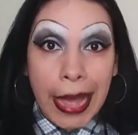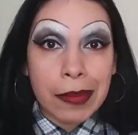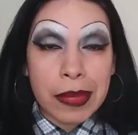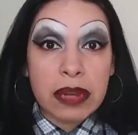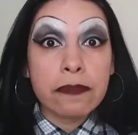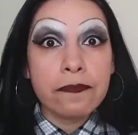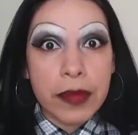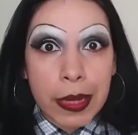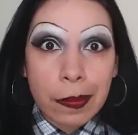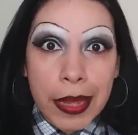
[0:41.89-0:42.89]
I mean
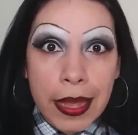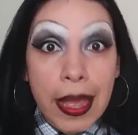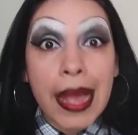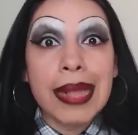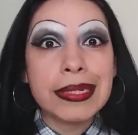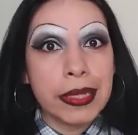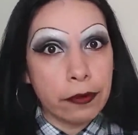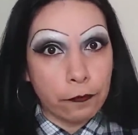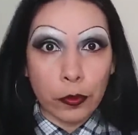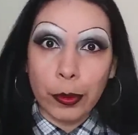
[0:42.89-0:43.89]
firme as
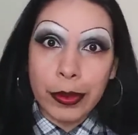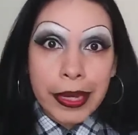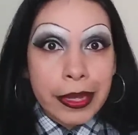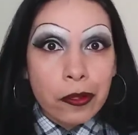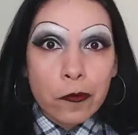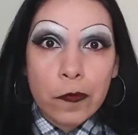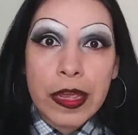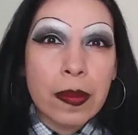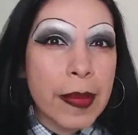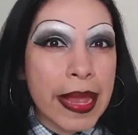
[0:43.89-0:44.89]
in for real
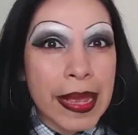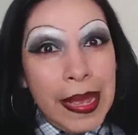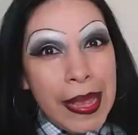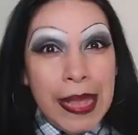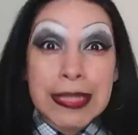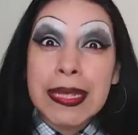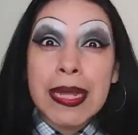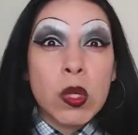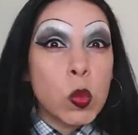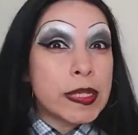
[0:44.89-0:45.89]
firme. It's
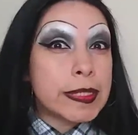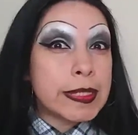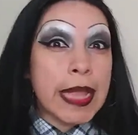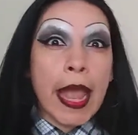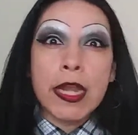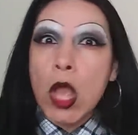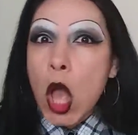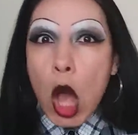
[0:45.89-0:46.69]
gonna withstand